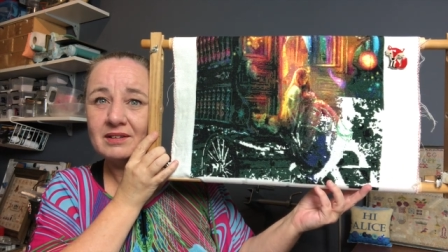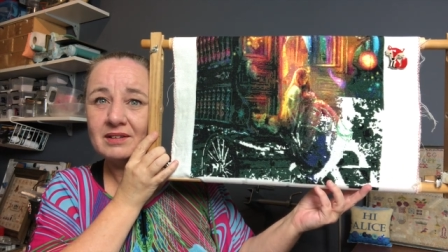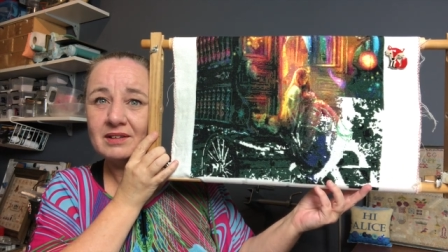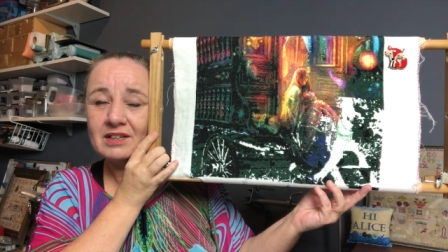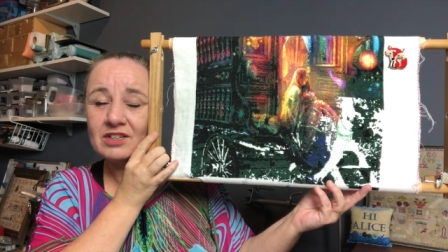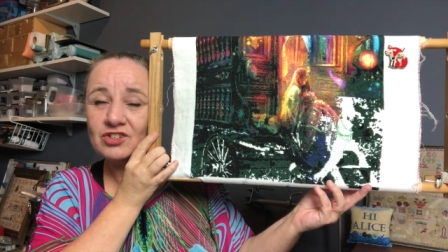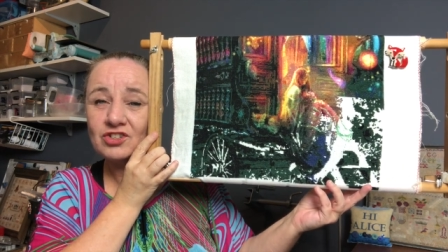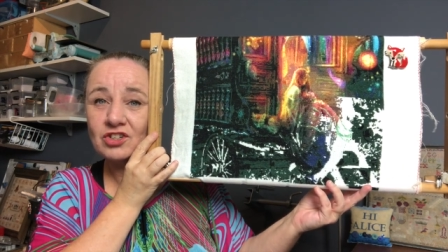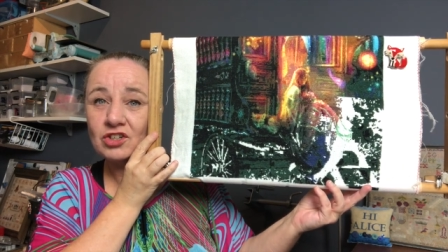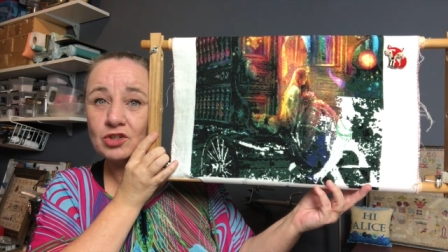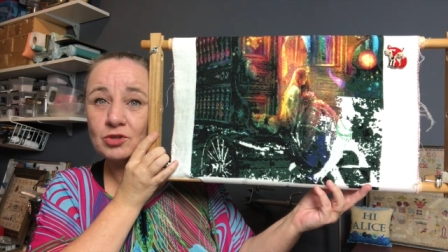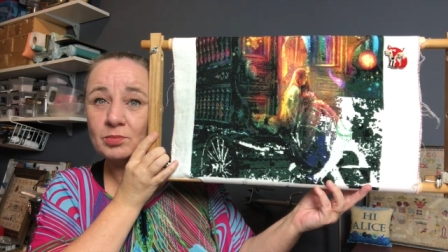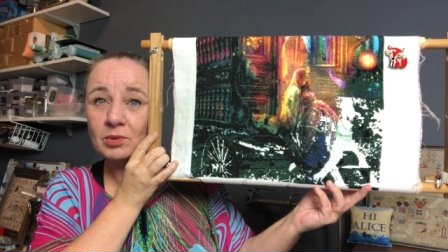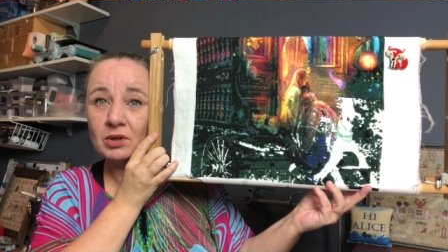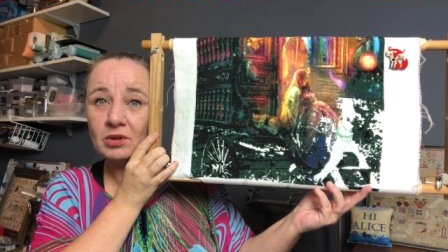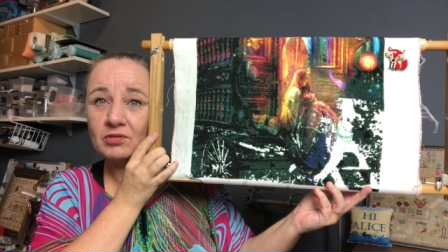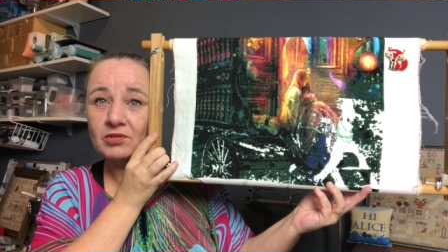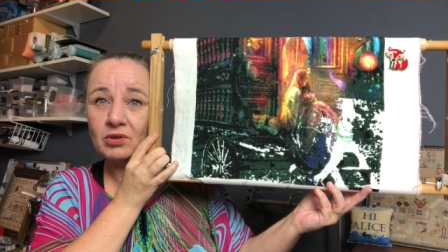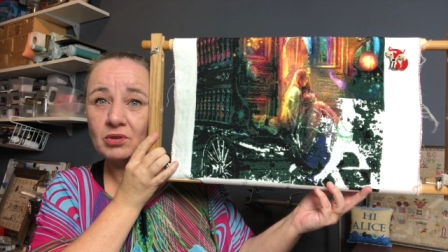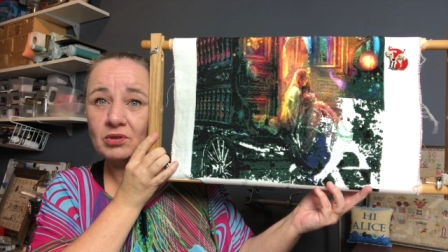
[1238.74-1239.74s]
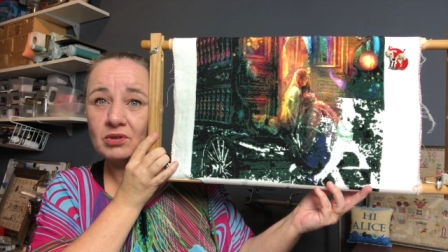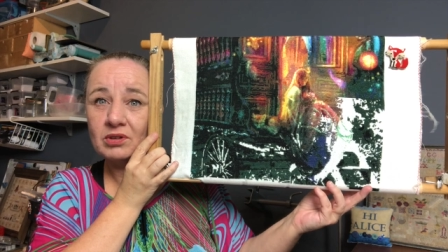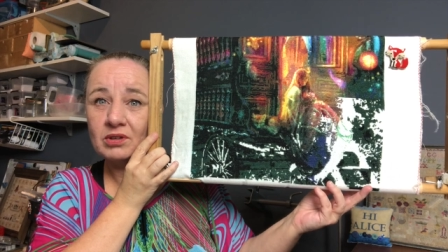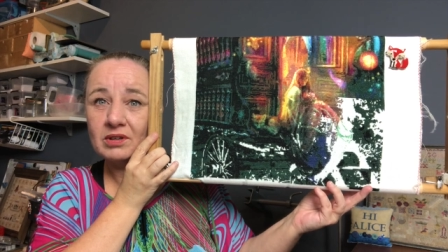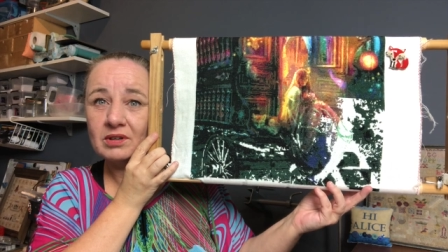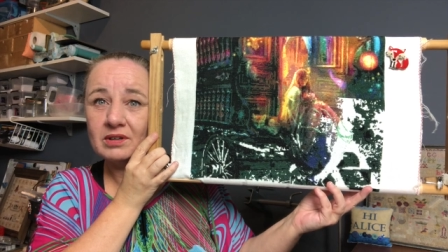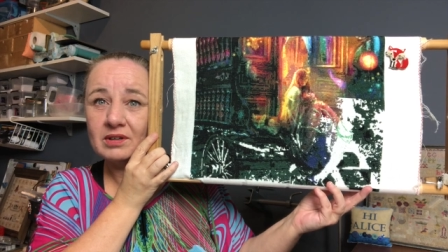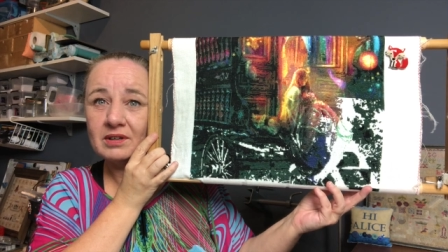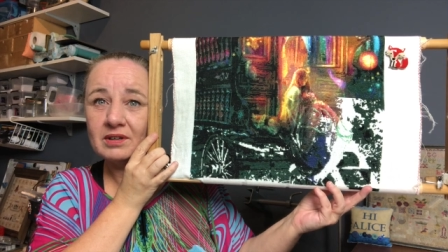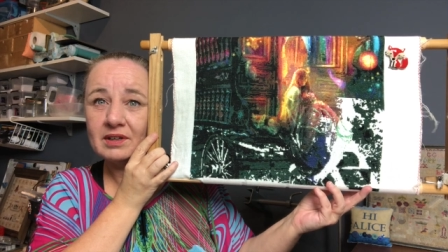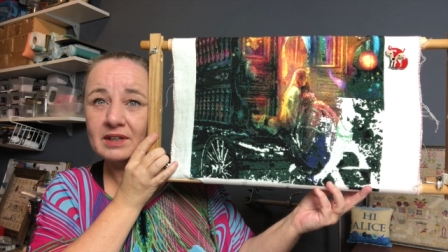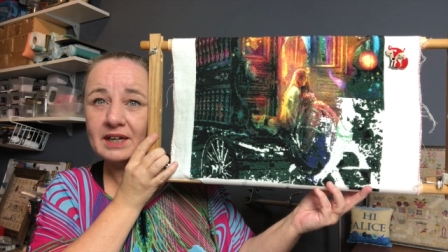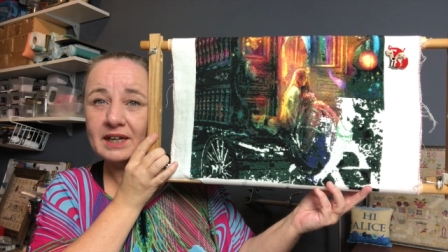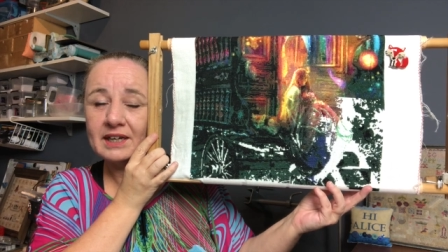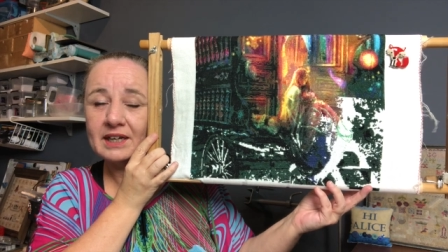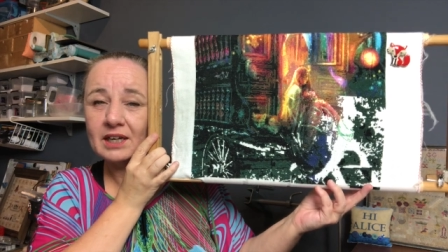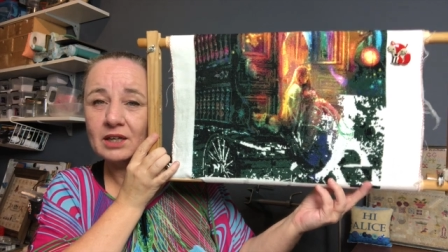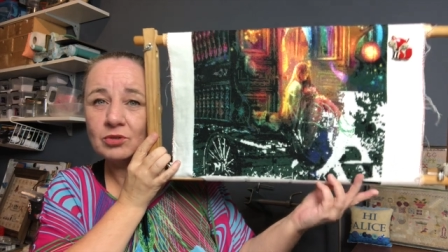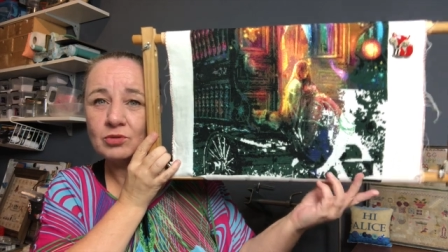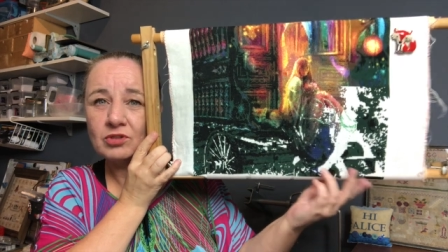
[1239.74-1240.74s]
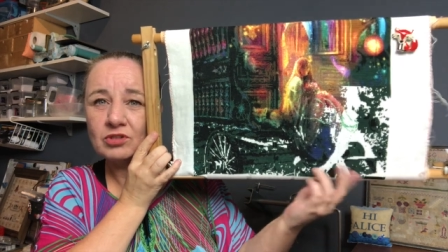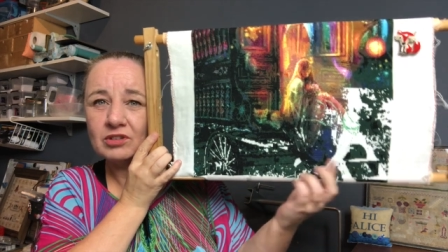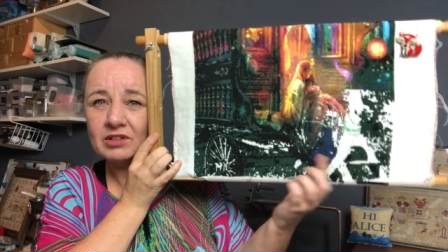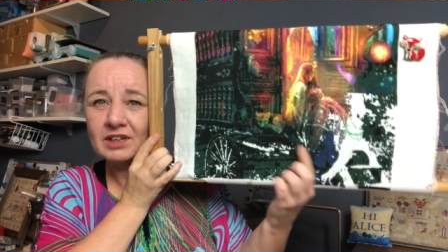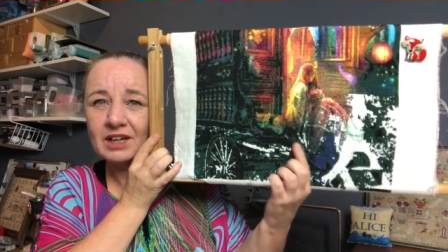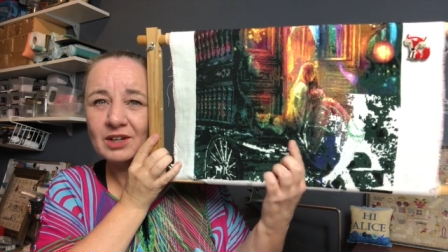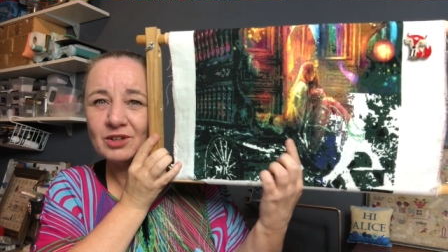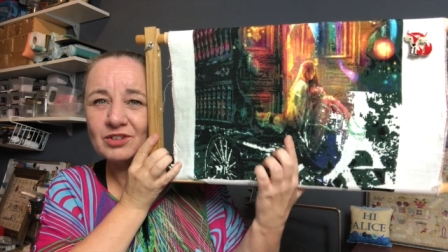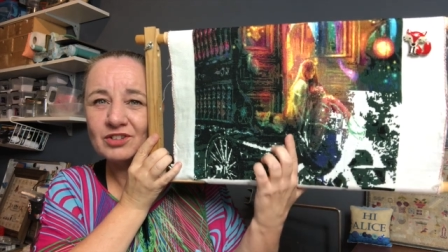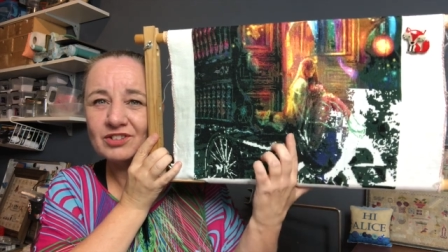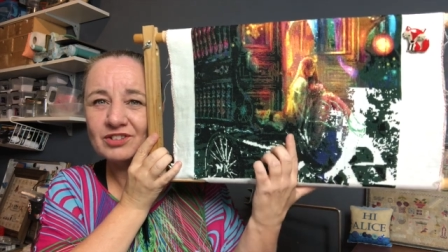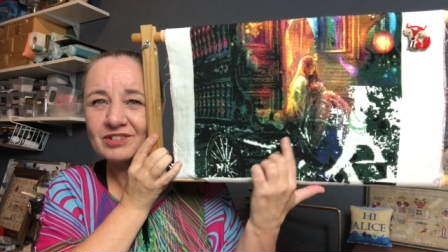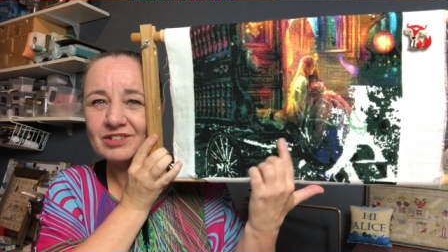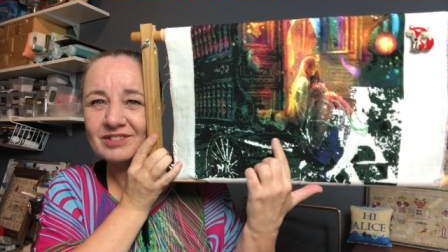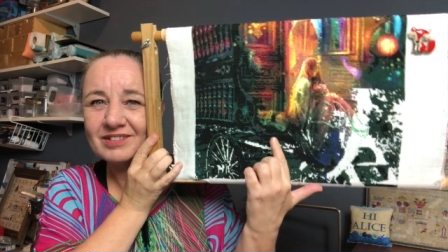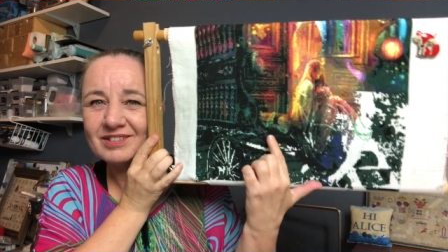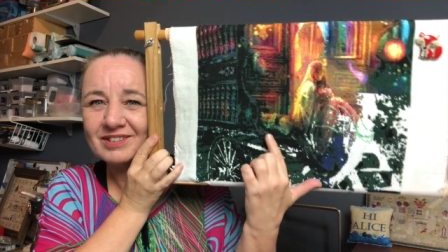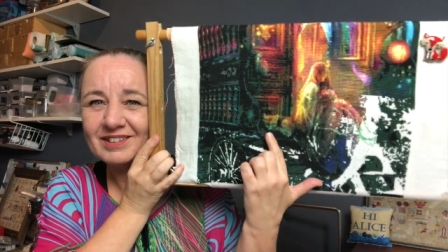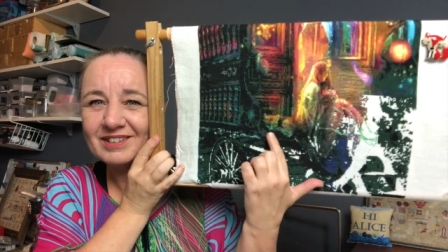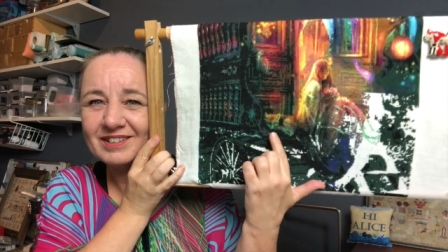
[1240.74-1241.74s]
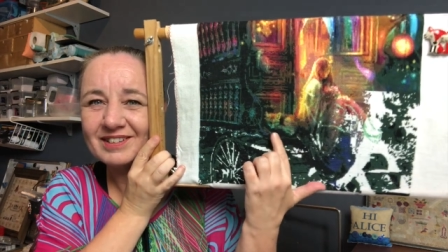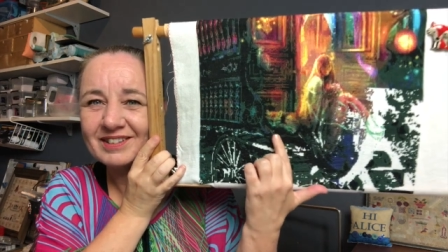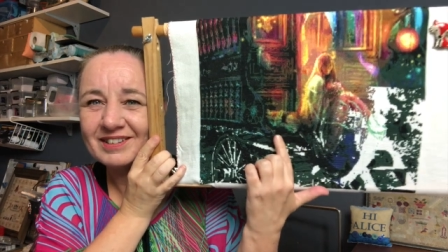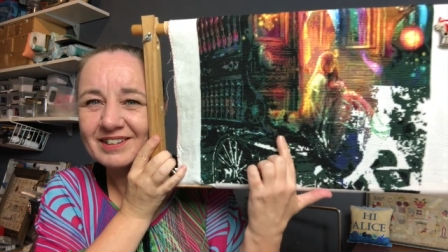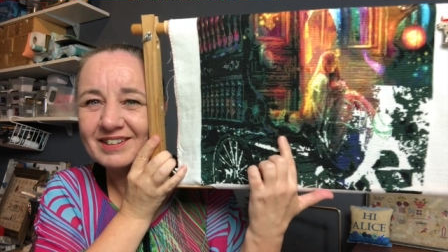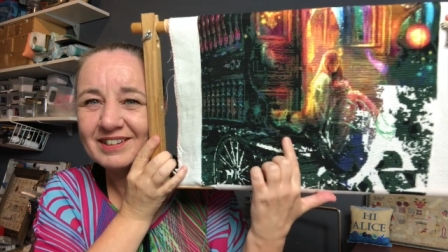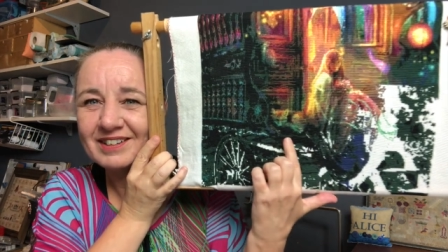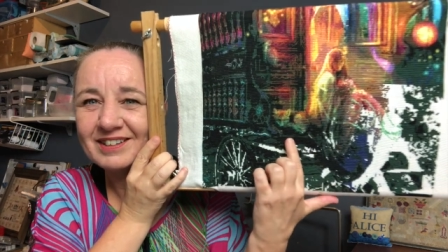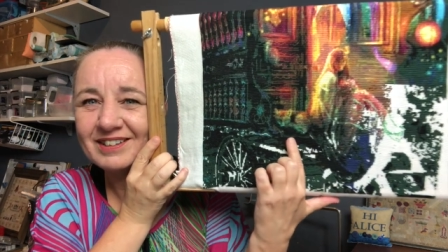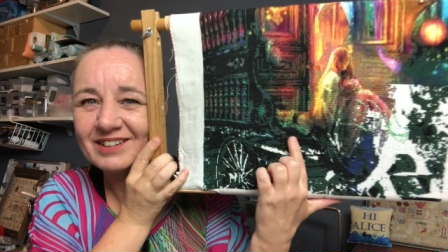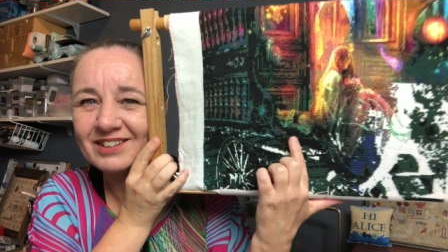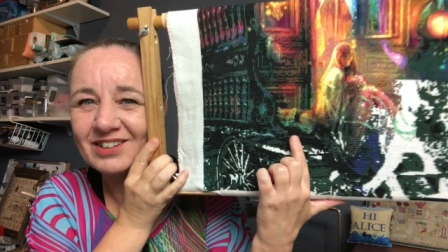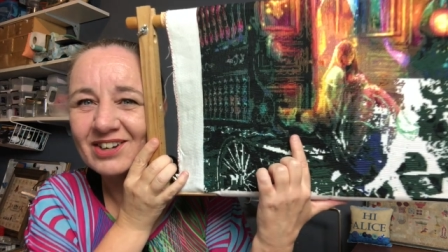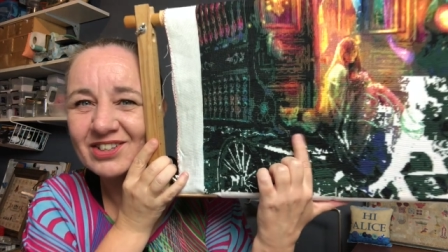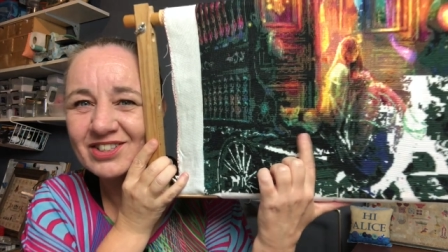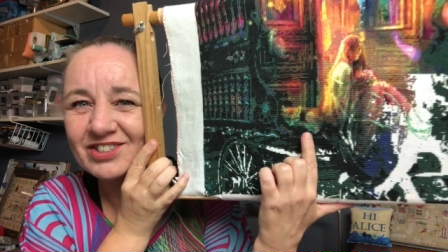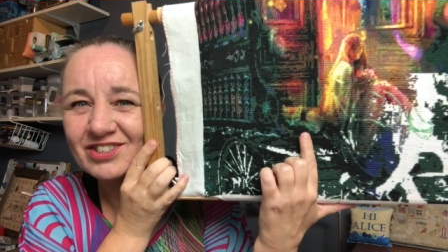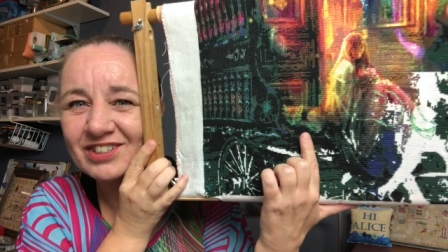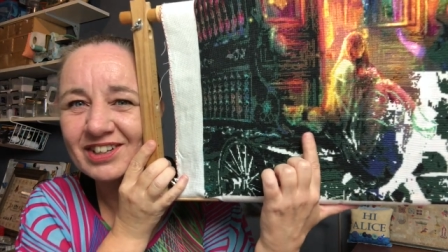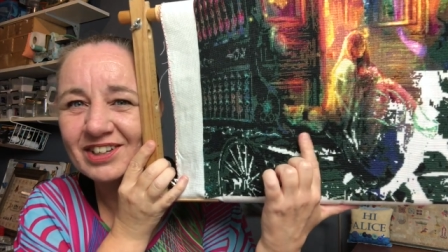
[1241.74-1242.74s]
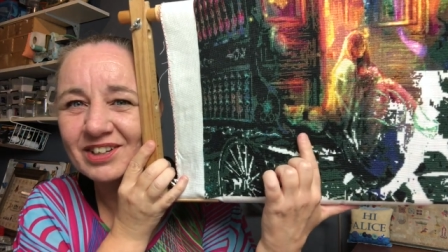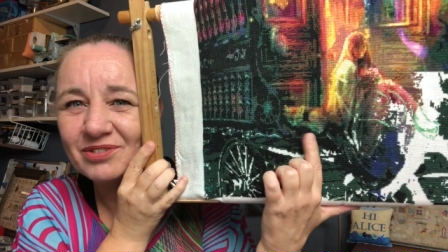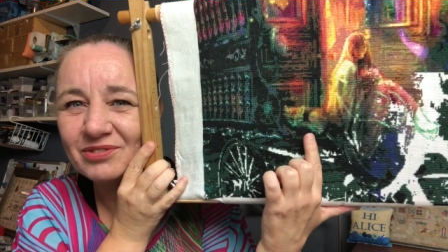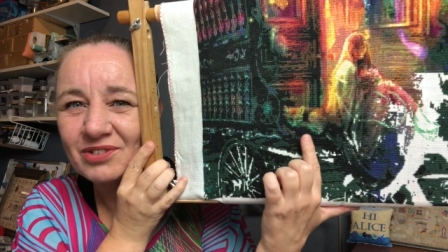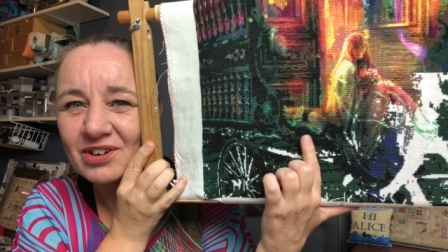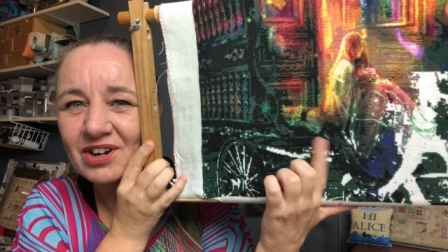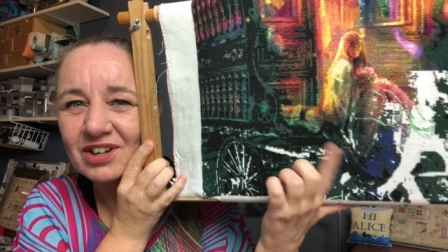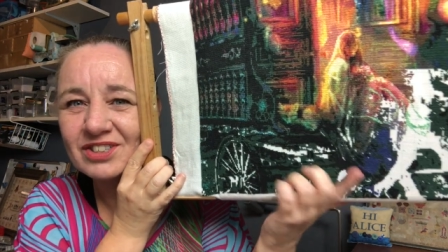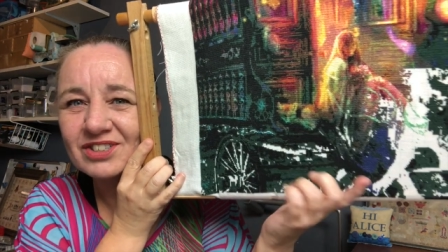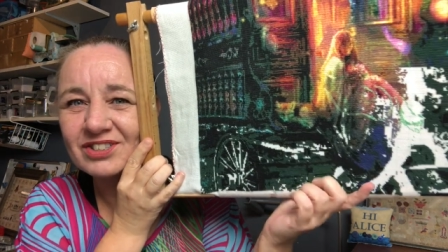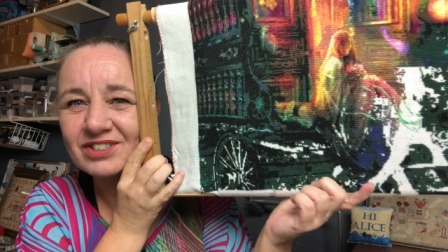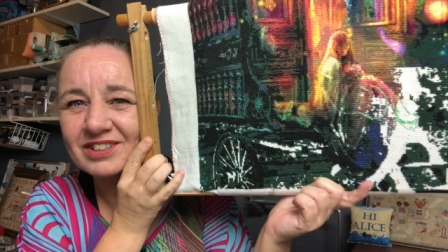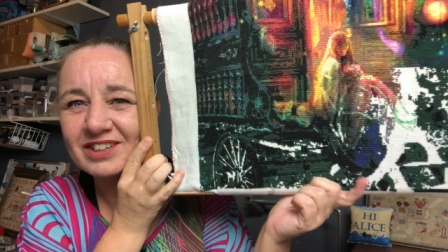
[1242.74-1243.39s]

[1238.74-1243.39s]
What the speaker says: It's just beautiful. And I can't not see the fox.